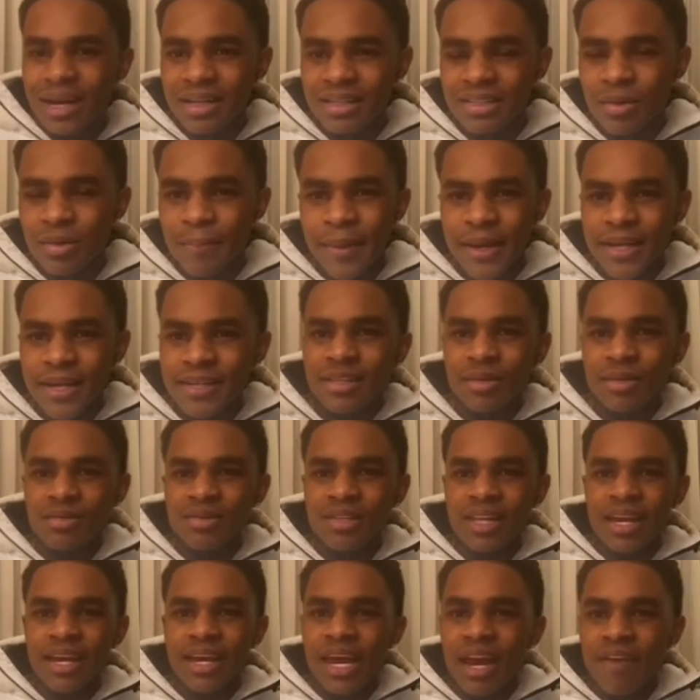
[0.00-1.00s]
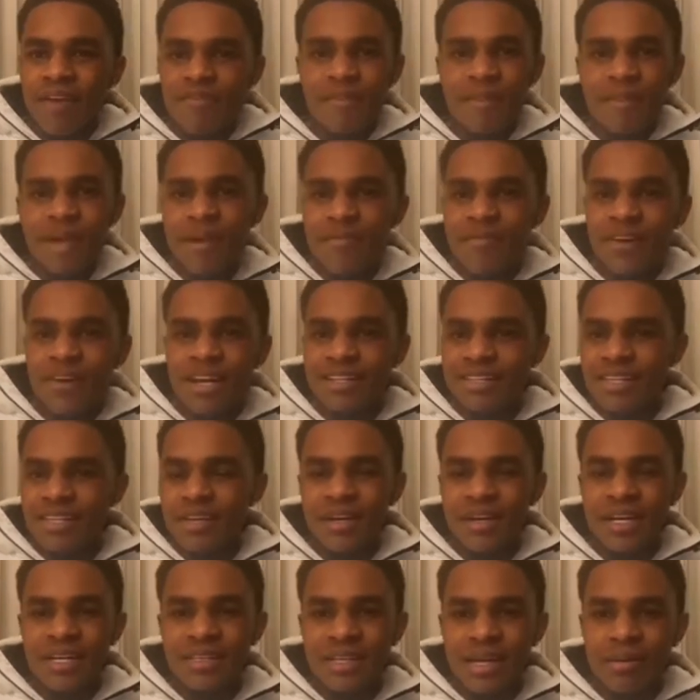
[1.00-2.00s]
So basically, it was like every man for themselves at
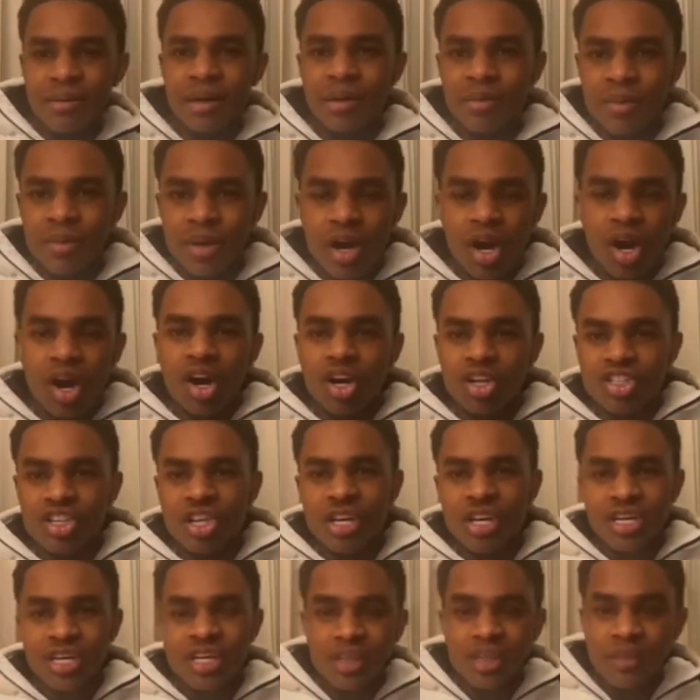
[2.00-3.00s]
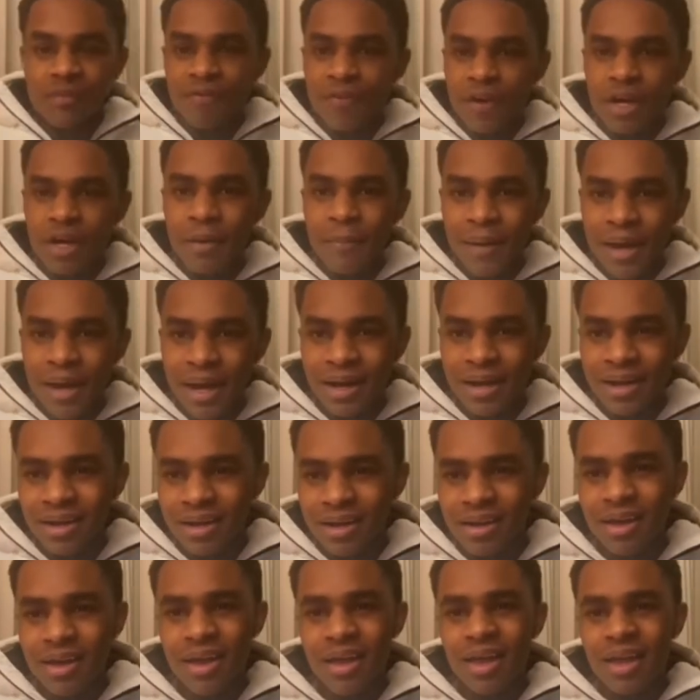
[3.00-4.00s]
the time. Like we all trying to get the fuck up out of here,
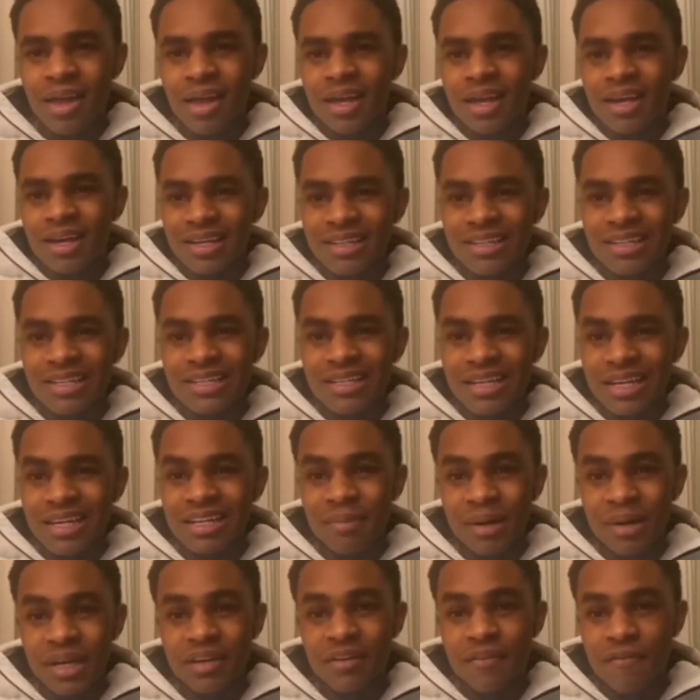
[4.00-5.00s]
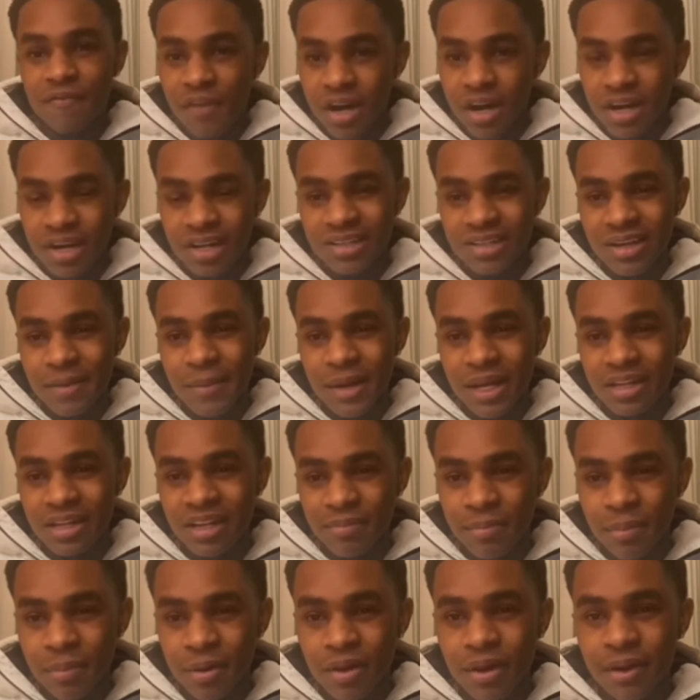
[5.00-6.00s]
cause these niggas about to fuck us up at this
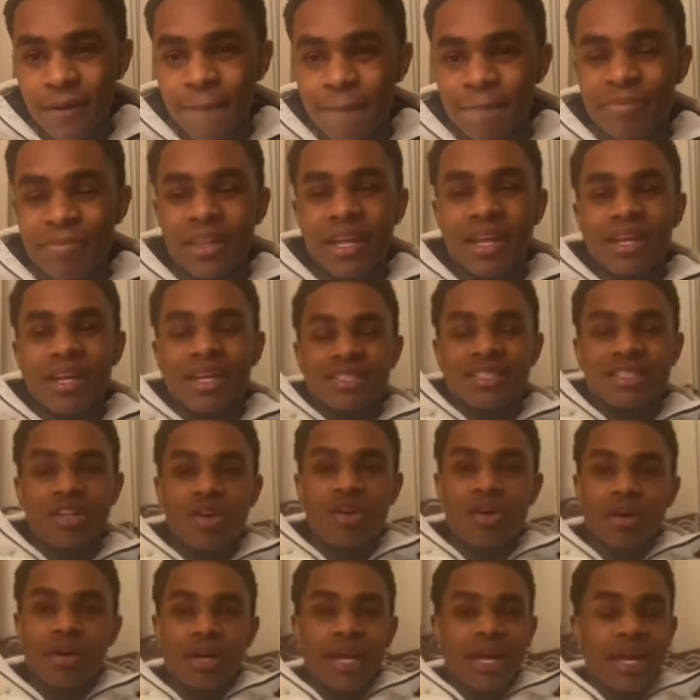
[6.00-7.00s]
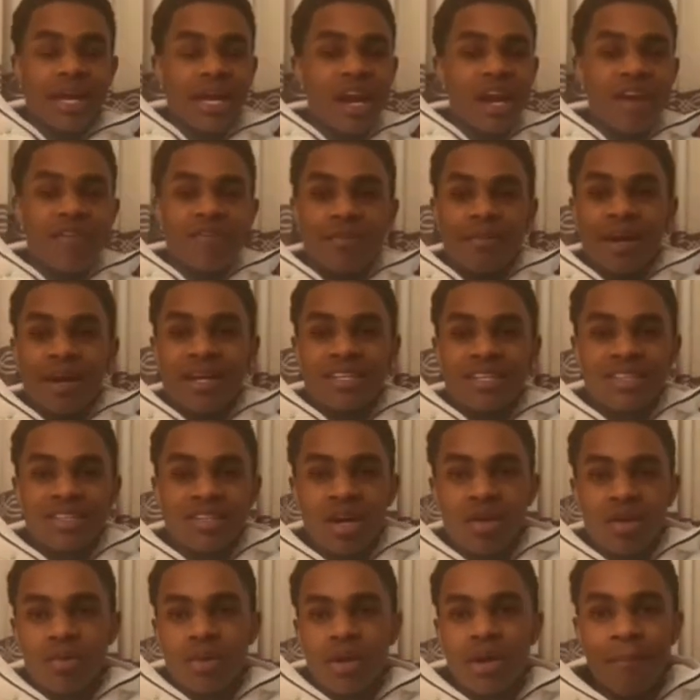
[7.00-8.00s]
point. So like everybody
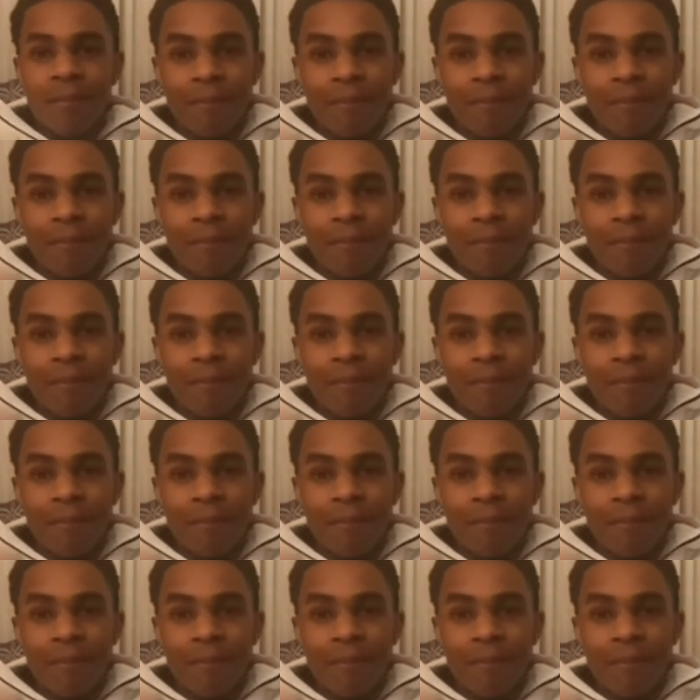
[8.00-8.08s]
started running.